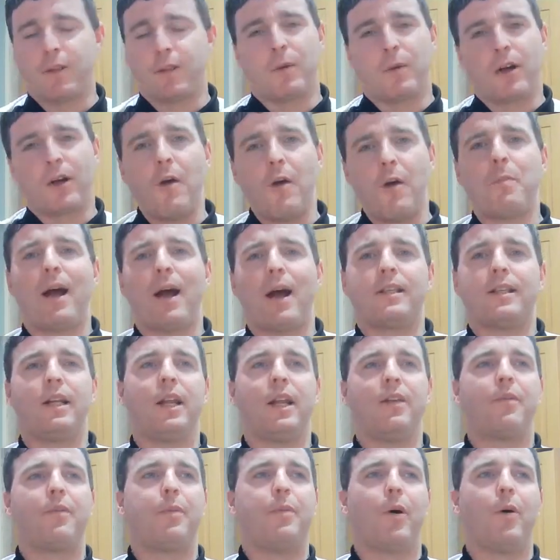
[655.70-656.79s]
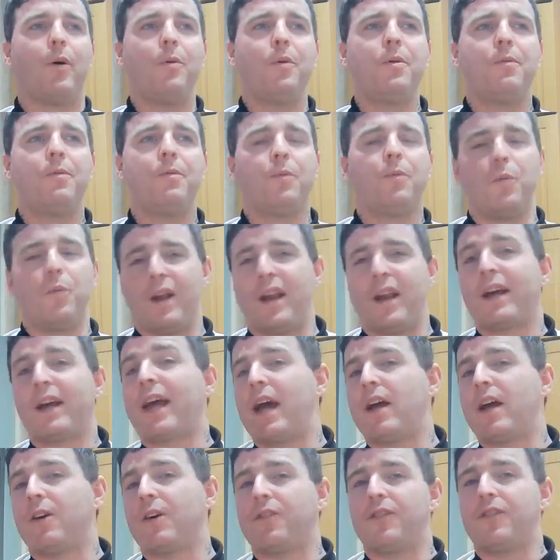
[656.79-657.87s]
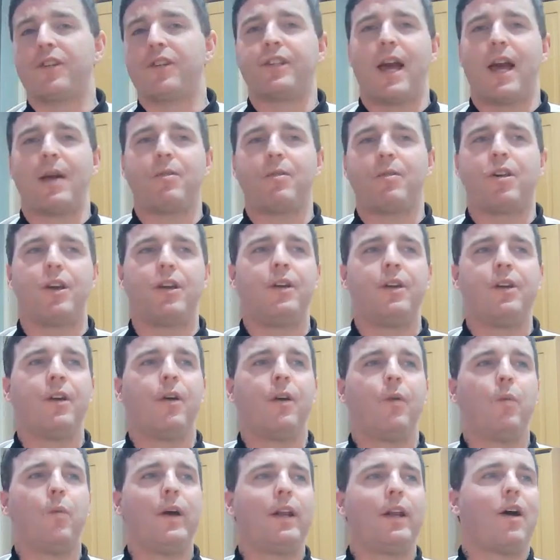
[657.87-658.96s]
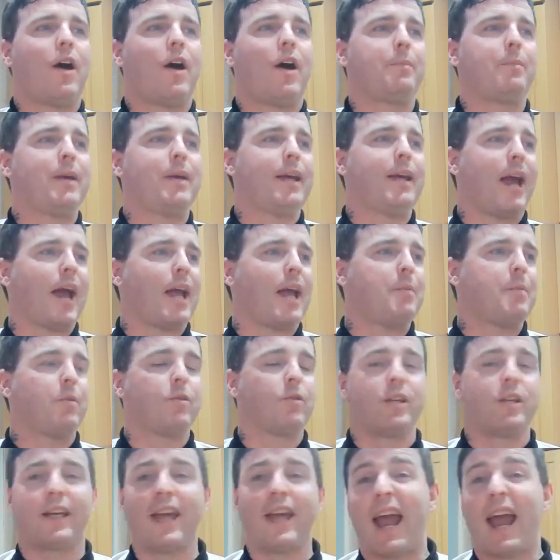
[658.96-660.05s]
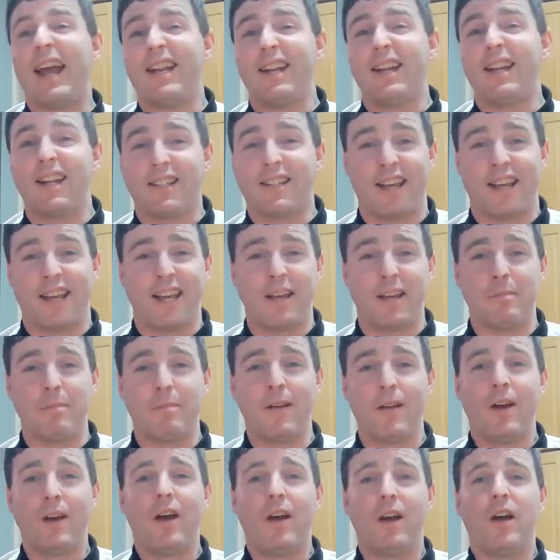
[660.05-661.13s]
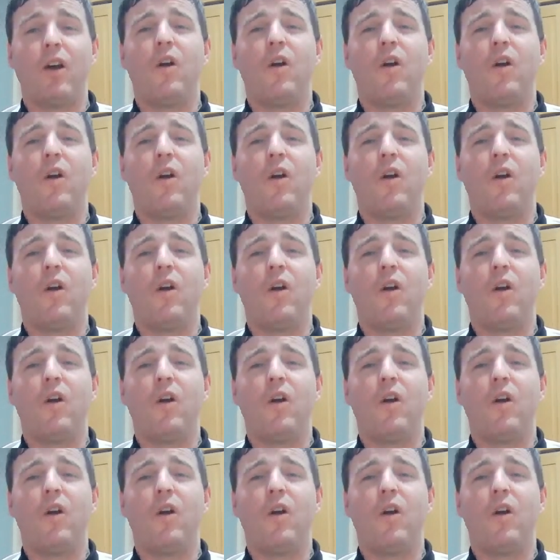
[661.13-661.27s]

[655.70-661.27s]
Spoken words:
do I go back to Liverpool? Will I get a good reception? Will I be able to get in the team?